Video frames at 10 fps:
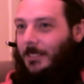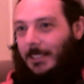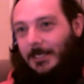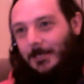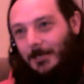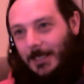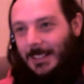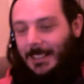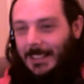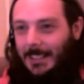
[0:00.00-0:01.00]
So,
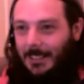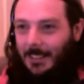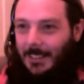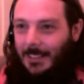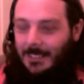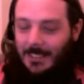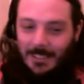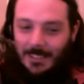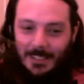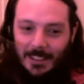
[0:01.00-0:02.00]
there's
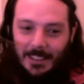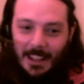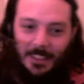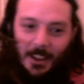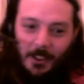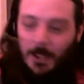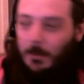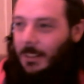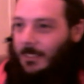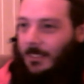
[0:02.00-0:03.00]
that
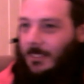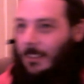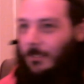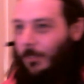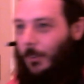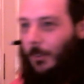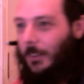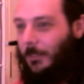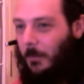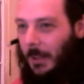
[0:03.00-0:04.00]
argument is
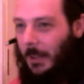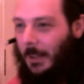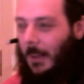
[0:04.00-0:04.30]
fodder for me.